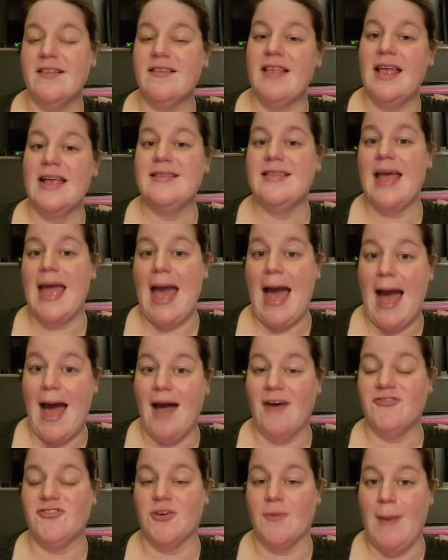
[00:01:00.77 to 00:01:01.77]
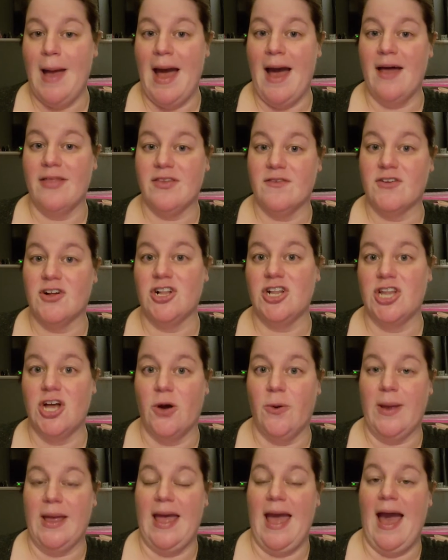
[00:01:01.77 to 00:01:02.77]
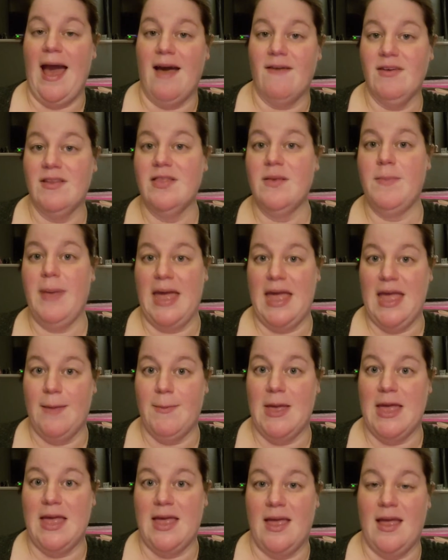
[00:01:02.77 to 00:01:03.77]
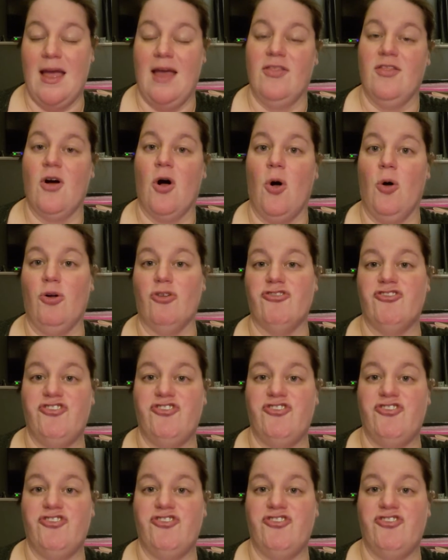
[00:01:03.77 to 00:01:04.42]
is like the aftermath of Khloe having the baby and the whole